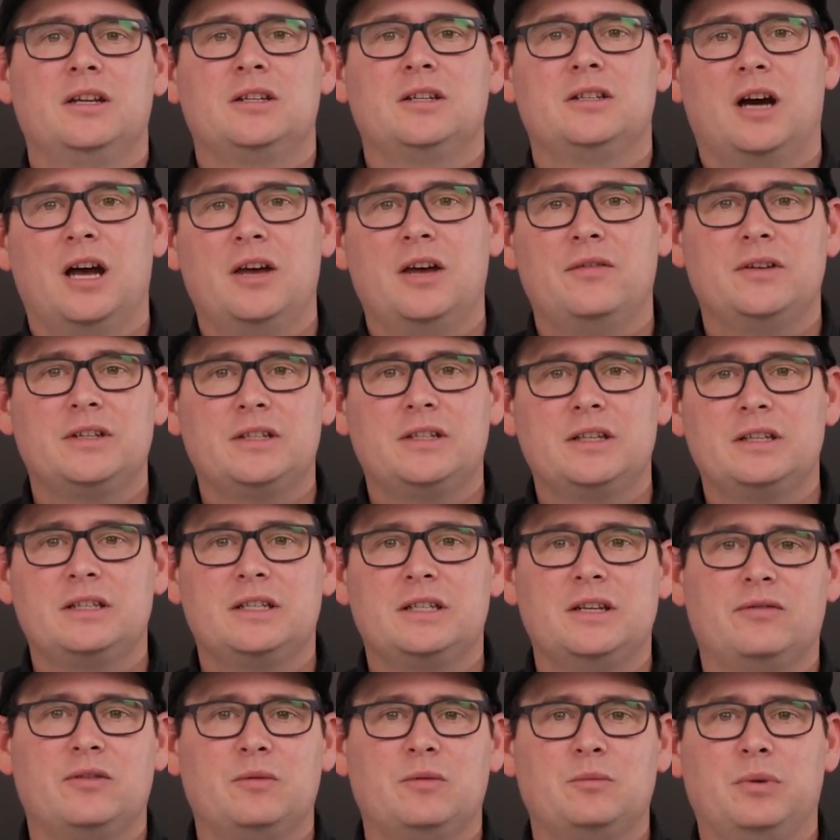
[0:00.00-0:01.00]
Dive into the
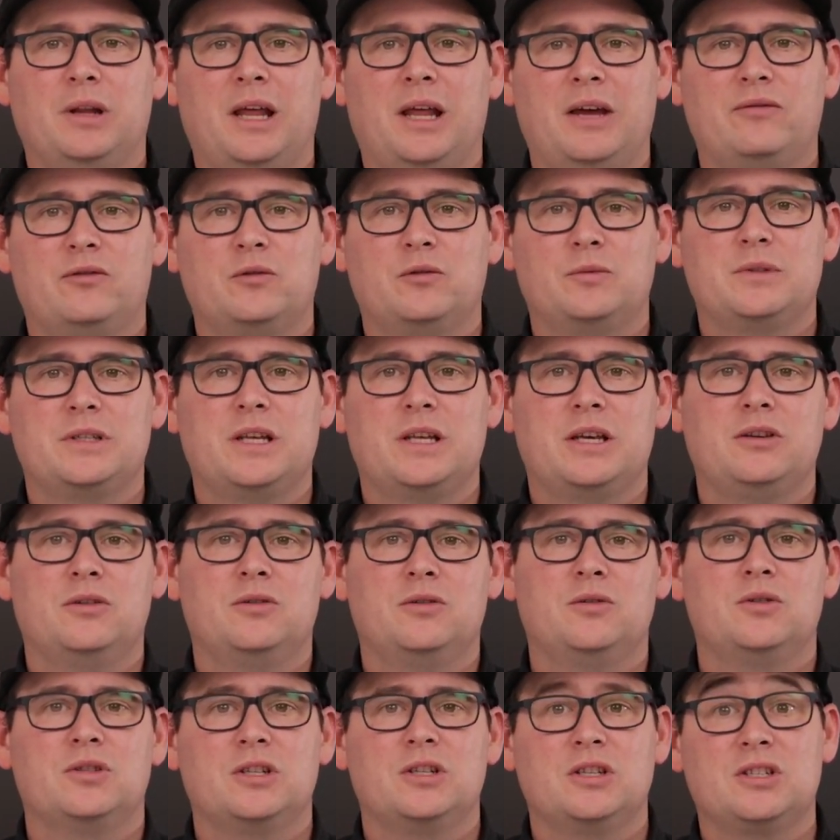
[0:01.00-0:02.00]
different platforms they
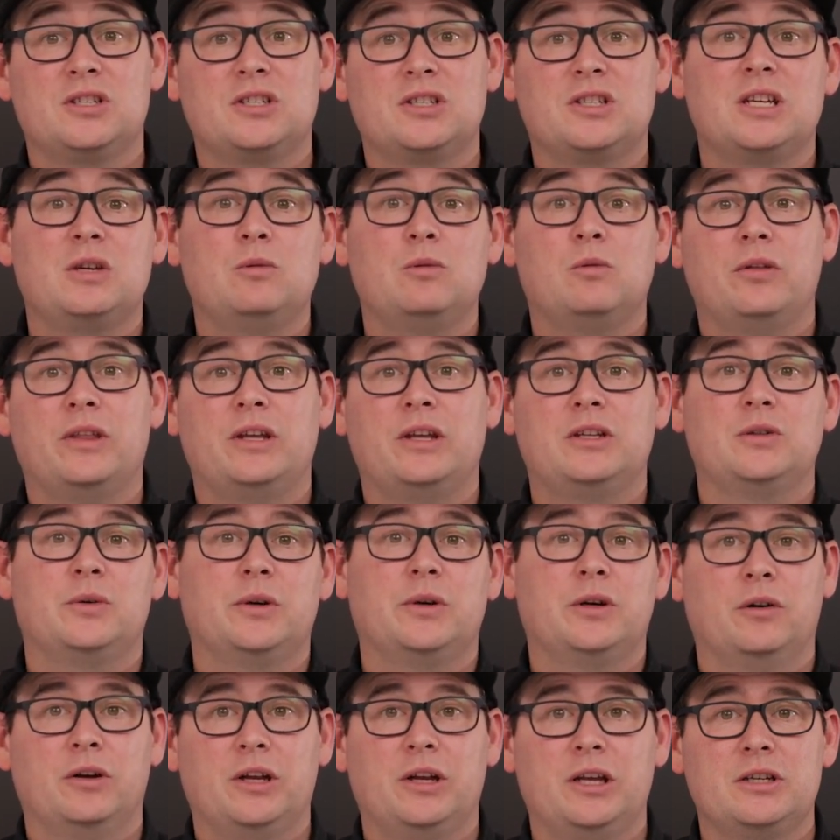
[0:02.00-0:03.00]
use and see what they're
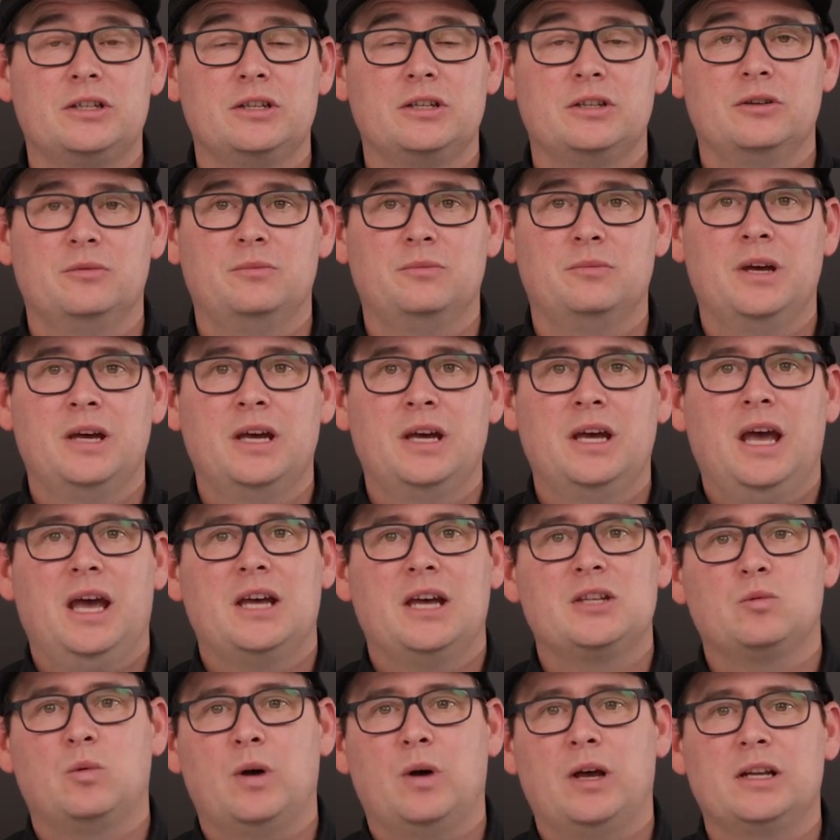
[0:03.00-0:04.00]
doing on each of them,
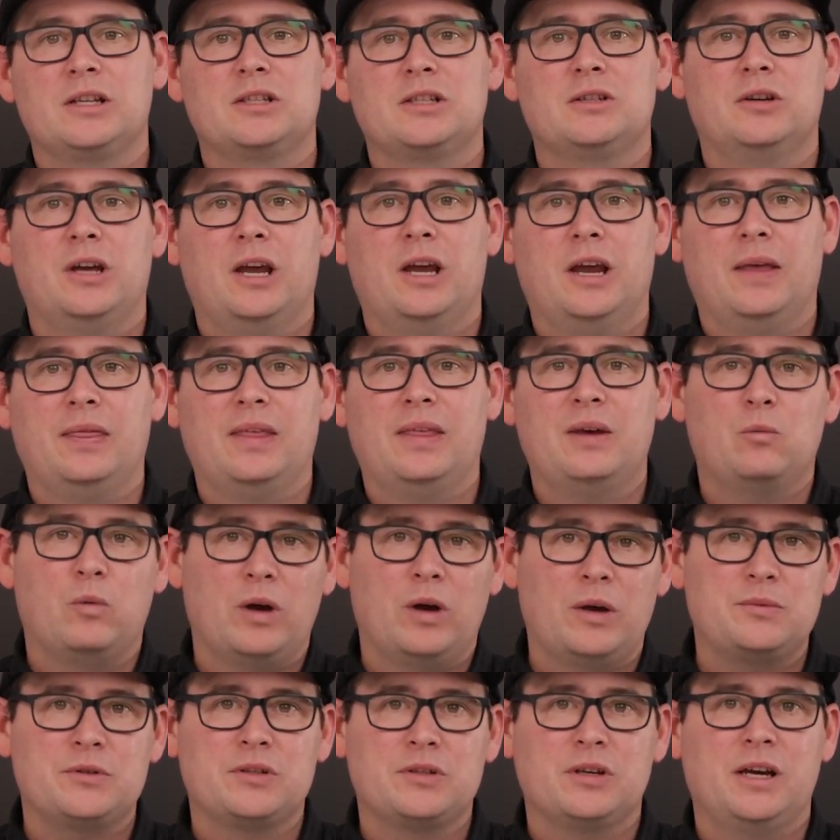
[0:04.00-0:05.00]
as well as looking at their
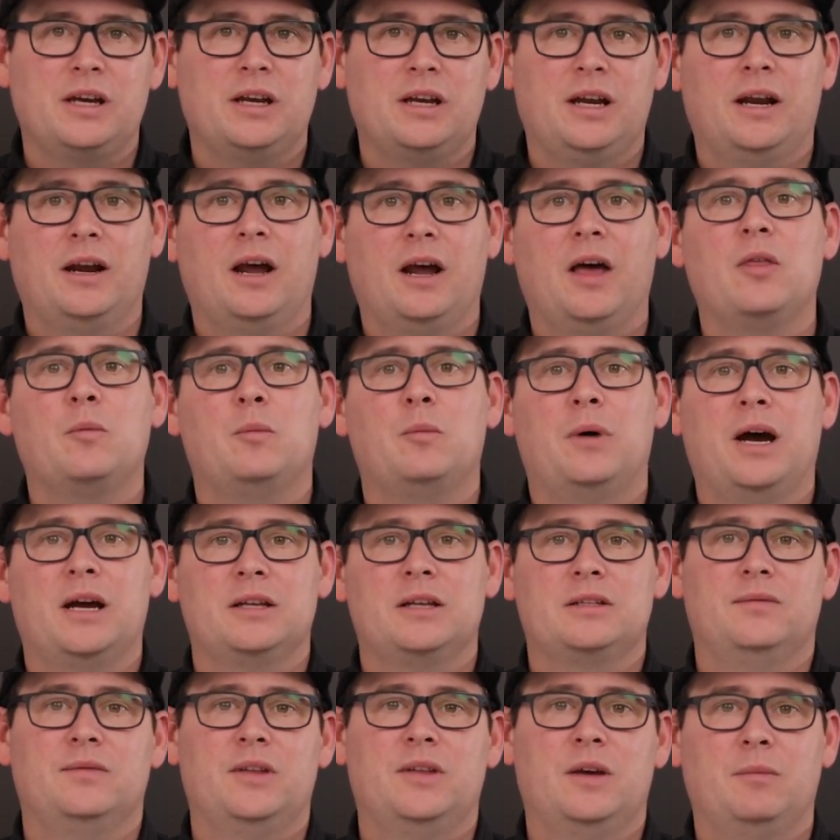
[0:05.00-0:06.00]
website and other
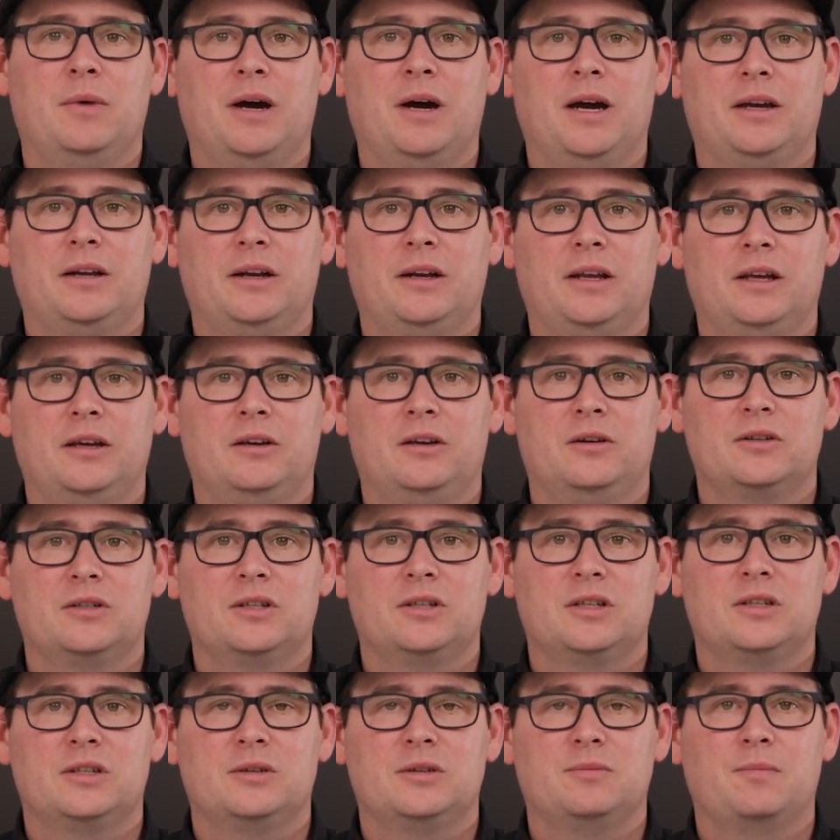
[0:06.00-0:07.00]
parts of their marketing
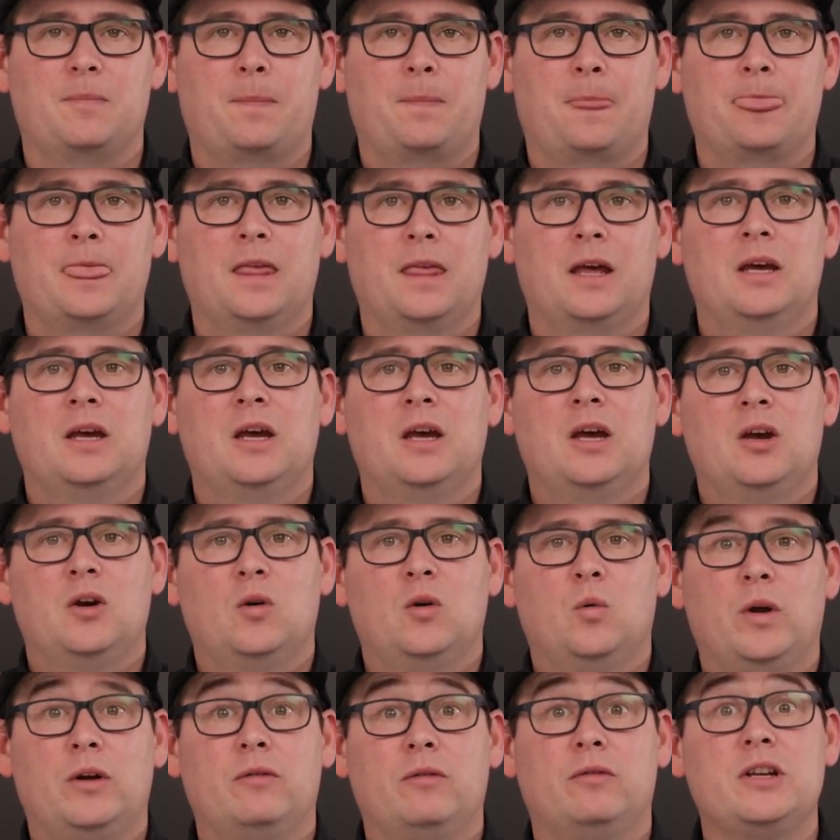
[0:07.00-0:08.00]
ecosystem.
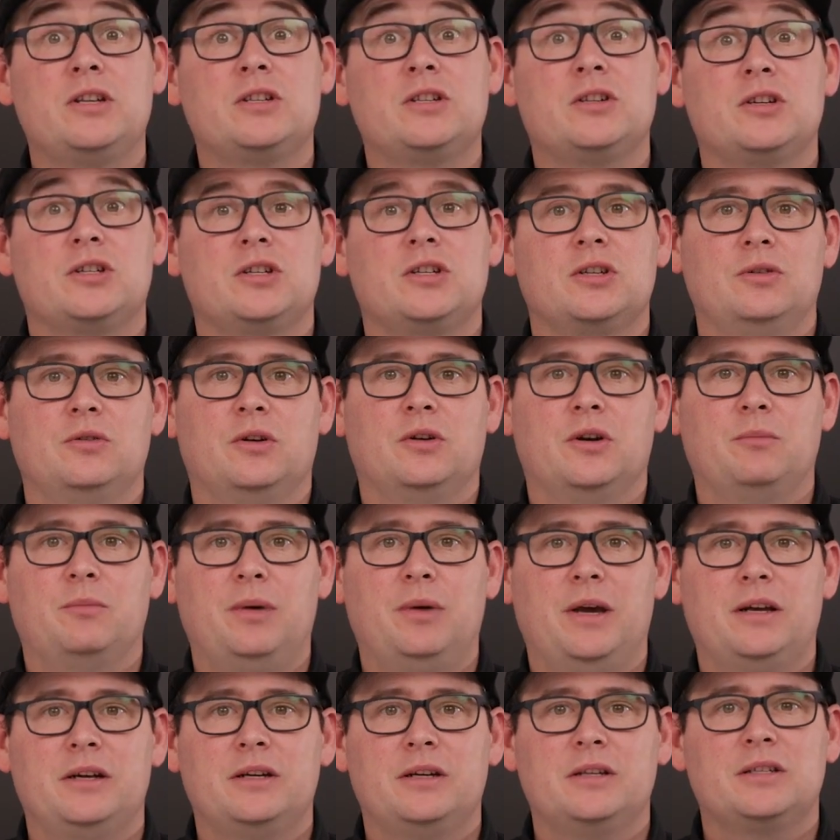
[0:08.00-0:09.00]
When researching your
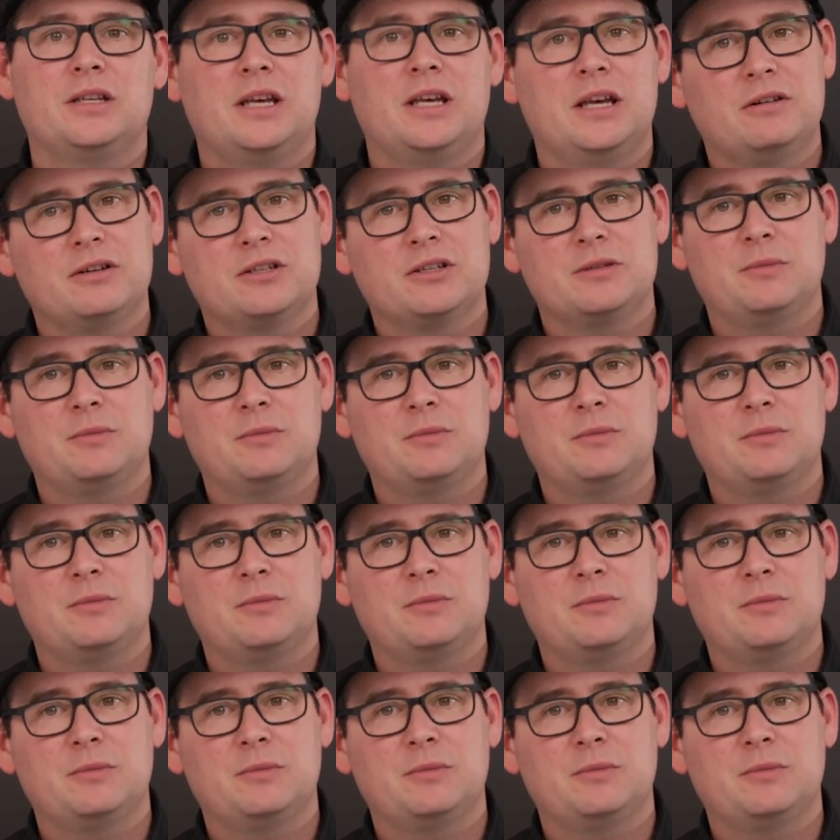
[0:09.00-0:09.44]
competitors, here are